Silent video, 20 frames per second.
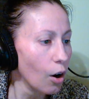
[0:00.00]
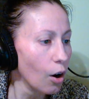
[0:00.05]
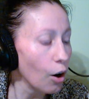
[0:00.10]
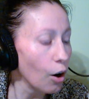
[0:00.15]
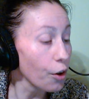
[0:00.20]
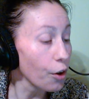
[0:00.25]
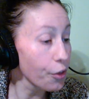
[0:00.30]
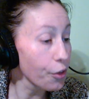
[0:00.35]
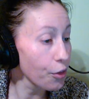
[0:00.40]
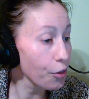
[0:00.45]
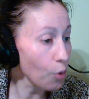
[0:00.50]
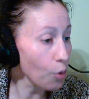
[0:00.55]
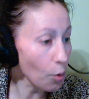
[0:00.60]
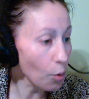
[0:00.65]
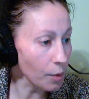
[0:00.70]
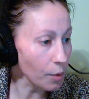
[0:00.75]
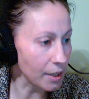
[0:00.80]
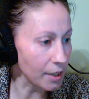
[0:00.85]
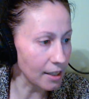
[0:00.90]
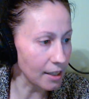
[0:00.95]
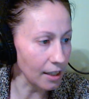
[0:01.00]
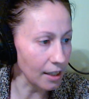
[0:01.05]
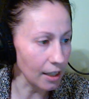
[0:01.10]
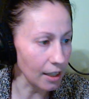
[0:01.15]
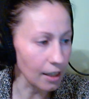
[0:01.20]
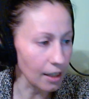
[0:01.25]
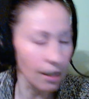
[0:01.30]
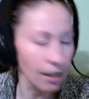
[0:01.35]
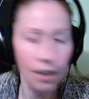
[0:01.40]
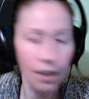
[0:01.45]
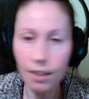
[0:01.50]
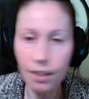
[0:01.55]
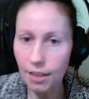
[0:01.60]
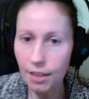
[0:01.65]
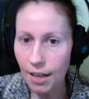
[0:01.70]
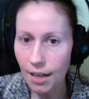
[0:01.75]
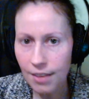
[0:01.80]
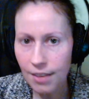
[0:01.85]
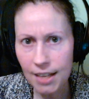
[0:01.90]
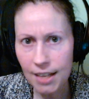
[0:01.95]
Authority.
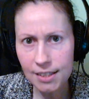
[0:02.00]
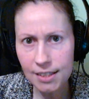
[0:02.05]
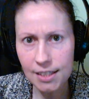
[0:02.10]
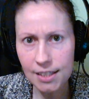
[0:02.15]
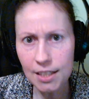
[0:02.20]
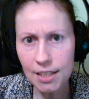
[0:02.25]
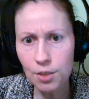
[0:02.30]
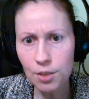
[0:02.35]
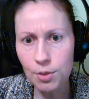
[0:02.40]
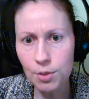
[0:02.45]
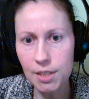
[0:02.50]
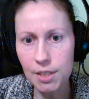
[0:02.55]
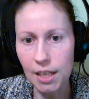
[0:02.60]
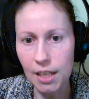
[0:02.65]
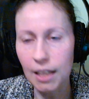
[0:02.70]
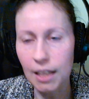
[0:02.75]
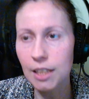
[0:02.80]
Now that's interesting.